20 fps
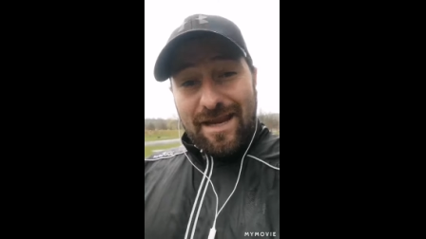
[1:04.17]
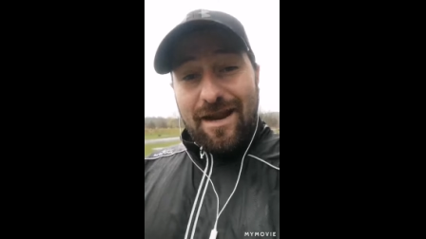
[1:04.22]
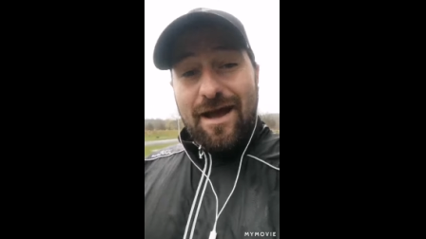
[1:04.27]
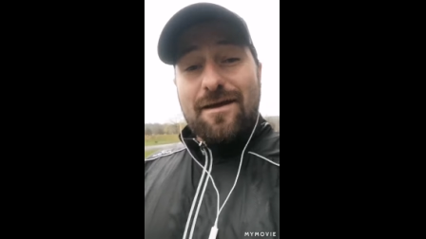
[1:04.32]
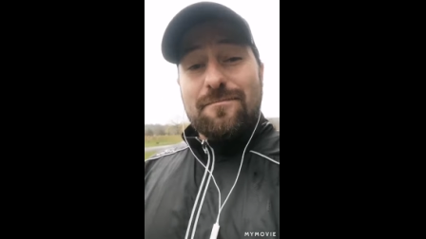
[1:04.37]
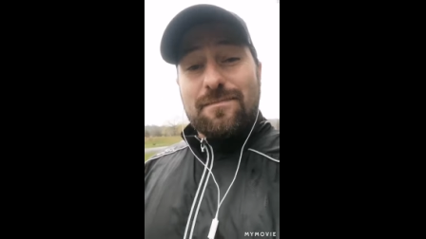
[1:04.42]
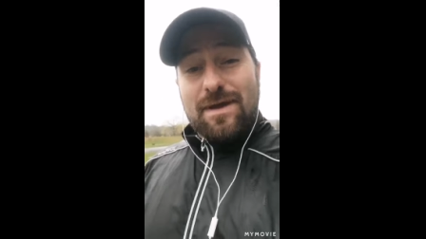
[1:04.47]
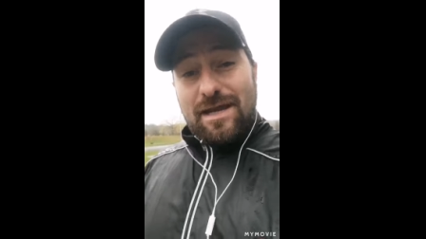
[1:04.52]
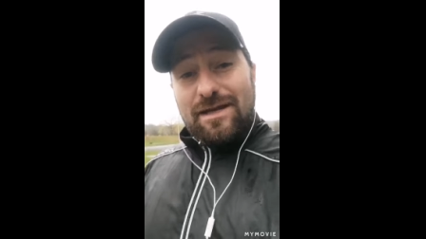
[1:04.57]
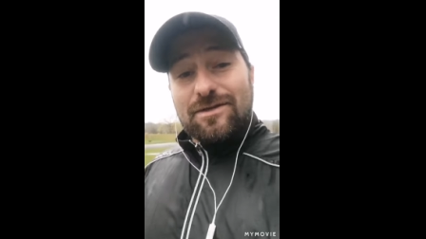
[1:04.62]
and
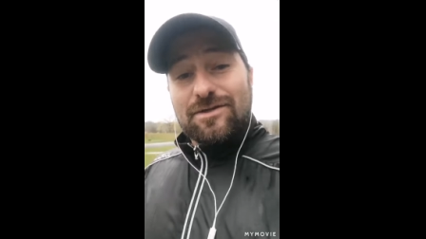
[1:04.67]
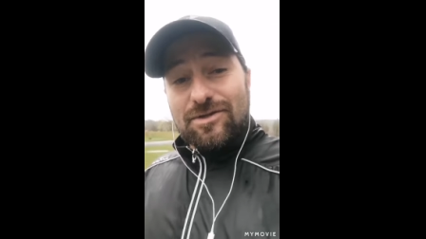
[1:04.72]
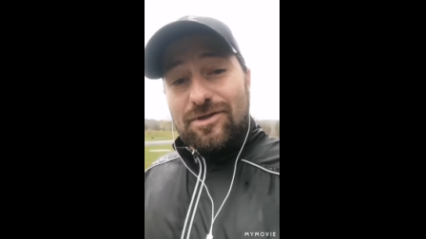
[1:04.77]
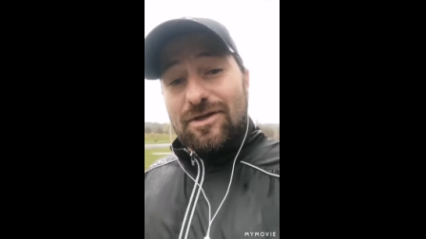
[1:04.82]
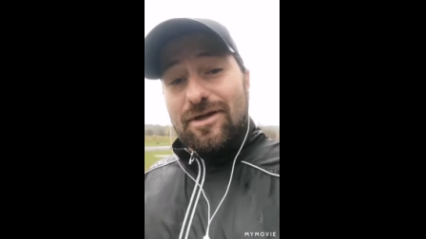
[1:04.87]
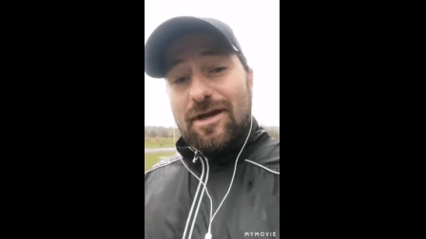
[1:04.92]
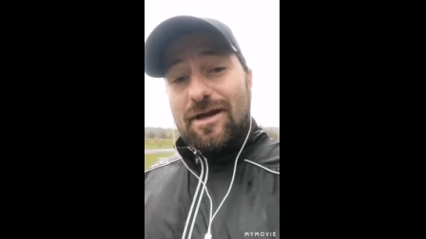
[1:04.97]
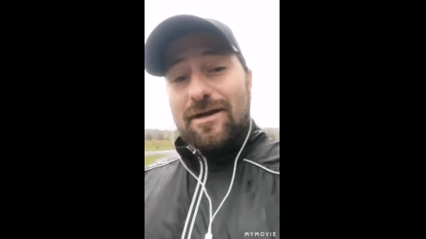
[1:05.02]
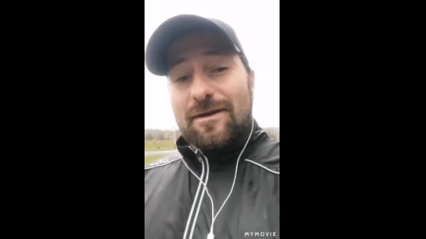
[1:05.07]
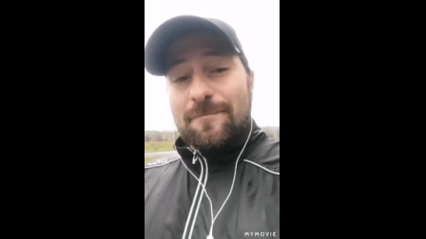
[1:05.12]
I'm made of
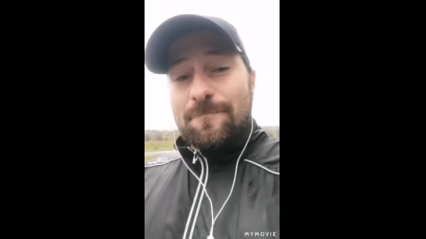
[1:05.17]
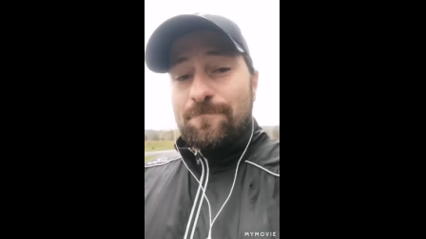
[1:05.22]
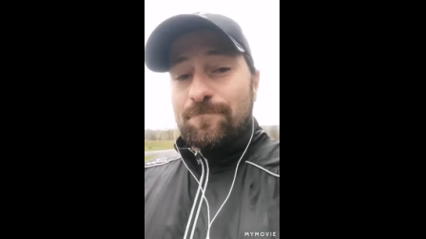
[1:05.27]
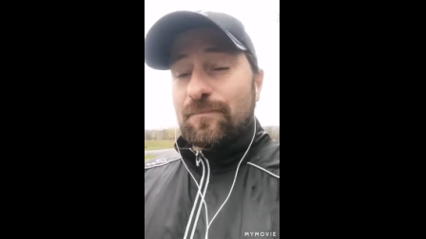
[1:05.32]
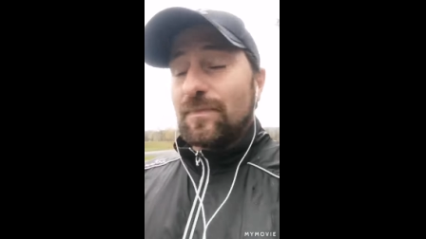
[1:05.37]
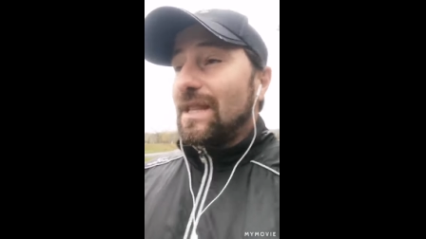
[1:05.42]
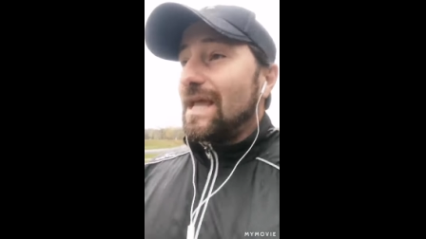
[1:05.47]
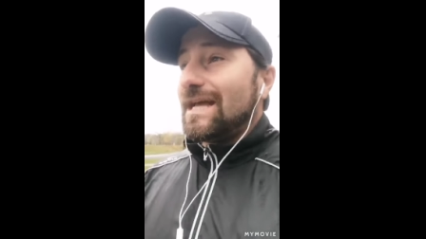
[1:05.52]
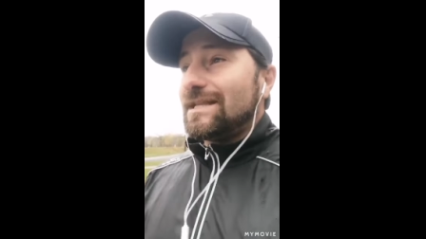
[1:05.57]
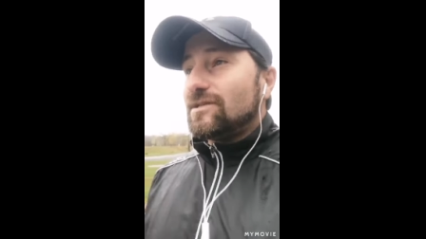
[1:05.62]
sugar.
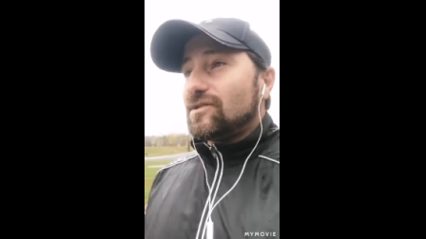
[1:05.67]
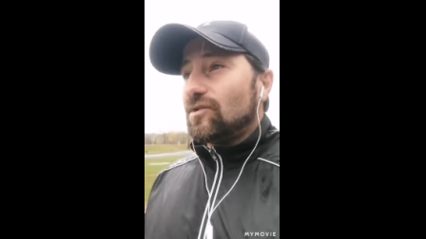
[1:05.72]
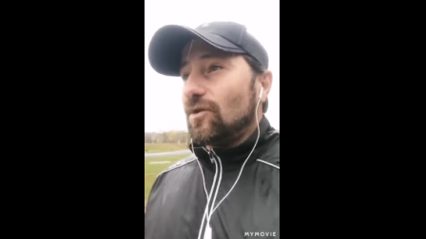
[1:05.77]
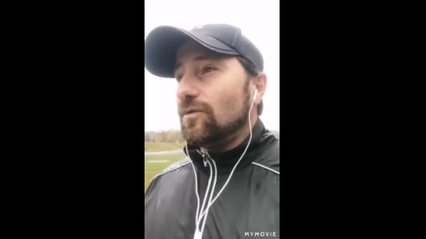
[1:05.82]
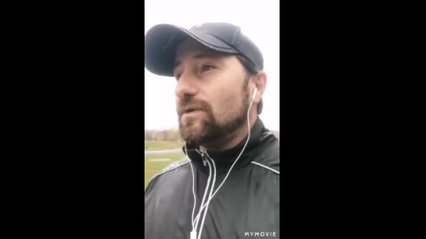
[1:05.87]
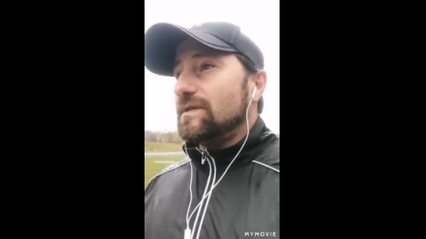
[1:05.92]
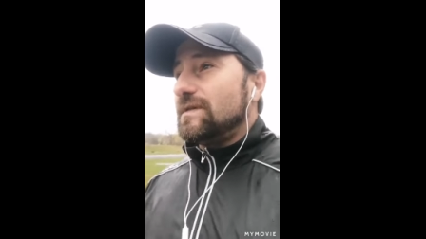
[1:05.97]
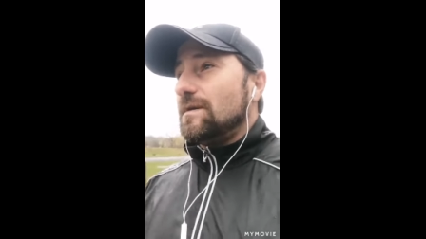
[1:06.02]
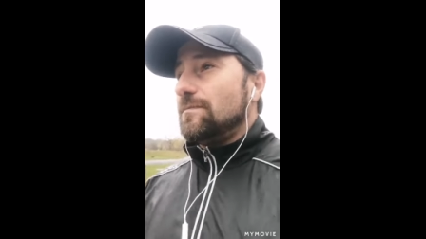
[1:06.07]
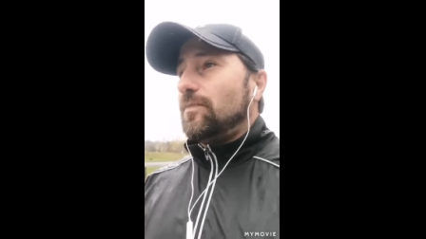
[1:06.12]
It's so
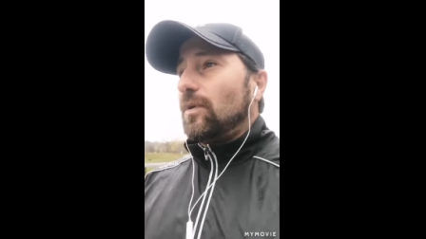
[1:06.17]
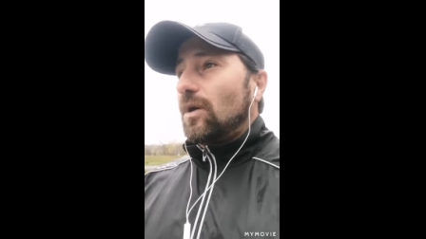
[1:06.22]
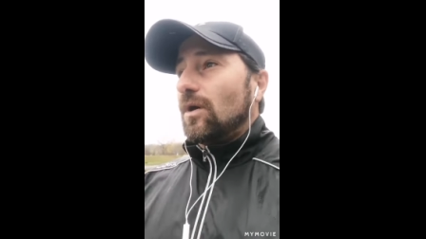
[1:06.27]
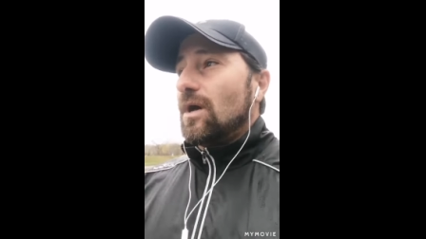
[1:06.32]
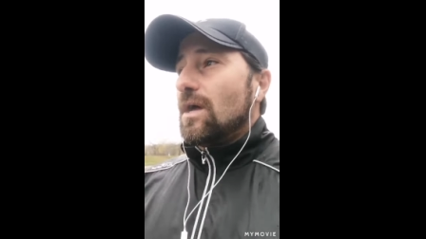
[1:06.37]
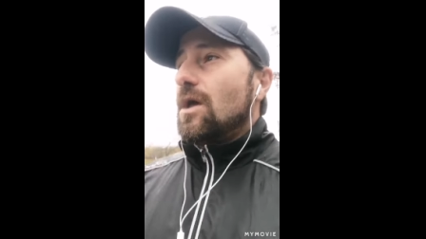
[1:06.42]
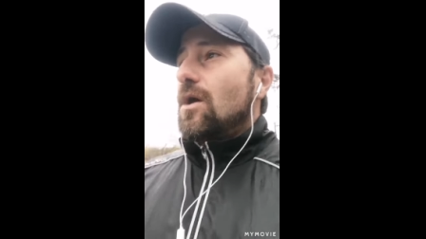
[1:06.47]
simple.